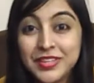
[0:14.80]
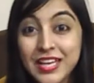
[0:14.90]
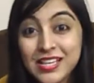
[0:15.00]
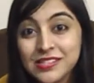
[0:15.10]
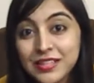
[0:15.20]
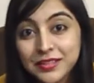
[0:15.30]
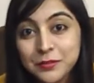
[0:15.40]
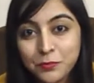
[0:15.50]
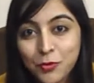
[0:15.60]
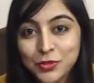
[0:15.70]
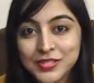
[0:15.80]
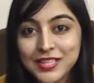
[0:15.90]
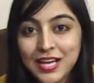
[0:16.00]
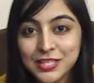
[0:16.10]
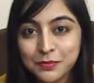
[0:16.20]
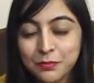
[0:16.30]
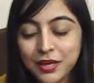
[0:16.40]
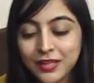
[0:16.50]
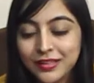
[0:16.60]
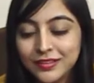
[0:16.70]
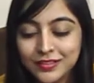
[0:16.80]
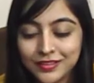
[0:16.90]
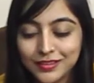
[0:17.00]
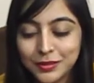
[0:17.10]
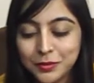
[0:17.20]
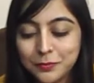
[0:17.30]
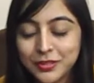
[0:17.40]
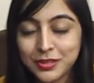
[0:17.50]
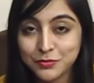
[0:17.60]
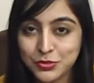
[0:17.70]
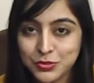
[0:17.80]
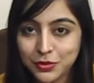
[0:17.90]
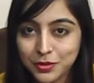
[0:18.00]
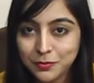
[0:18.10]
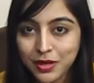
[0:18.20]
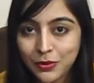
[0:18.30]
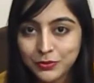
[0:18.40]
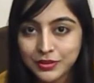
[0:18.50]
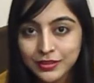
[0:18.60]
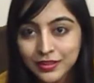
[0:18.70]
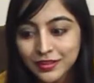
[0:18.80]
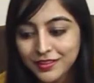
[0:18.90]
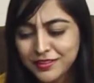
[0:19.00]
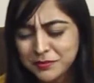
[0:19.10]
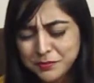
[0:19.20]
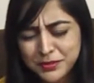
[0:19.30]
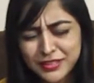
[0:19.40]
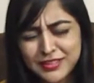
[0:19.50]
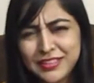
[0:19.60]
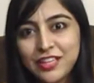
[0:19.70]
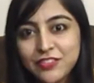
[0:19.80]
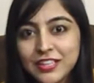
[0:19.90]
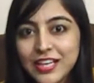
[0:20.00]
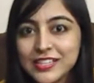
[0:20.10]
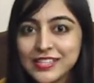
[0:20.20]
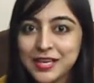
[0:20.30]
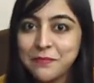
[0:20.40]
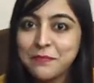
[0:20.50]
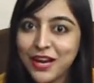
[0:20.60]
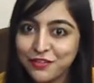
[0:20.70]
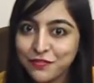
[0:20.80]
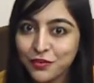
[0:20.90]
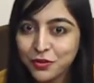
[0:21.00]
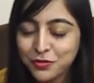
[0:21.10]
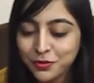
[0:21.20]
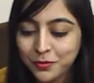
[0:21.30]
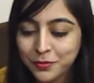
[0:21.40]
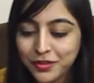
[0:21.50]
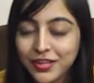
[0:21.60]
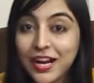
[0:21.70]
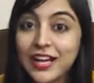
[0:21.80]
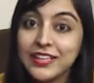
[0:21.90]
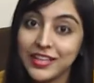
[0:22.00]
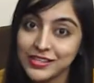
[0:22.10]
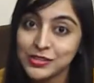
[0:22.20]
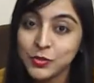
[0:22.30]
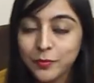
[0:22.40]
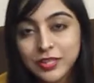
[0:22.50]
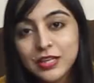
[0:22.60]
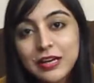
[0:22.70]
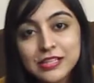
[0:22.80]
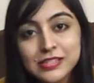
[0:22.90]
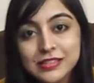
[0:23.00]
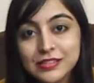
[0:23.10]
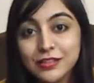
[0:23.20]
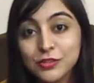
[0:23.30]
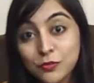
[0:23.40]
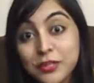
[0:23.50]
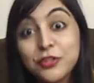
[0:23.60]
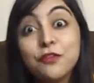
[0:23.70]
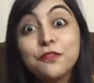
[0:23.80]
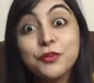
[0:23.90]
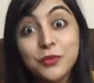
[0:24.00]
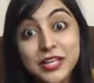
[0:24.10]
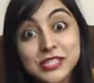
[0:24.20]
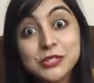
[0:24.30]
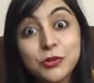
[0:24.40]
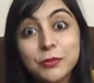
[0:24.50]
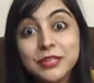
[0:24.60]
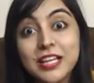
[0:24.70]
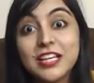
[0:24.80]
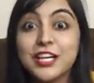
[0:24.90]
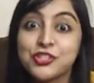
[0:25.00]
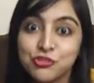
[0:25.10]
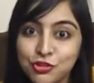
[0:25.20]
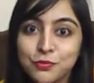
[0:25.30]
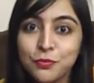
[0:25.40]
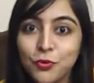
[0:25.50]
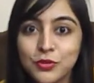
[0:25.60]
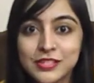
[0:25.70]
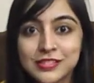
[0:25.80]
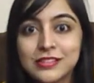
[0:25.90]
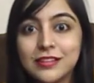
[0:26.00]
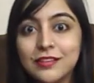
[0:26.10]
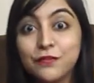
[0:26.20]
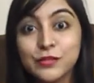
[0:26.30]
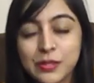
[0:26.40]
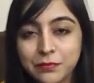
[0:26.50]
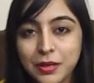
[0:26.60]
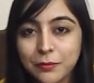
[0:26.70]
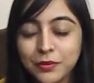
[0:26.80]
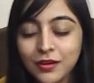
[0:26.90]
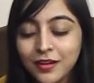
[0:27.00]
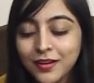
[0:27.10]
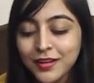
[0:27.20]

Yes, I didn't post last month, but I'm so sorry about it. But nevertheless, I'm back for October, and yes, so many of you guys told me that I should post for September.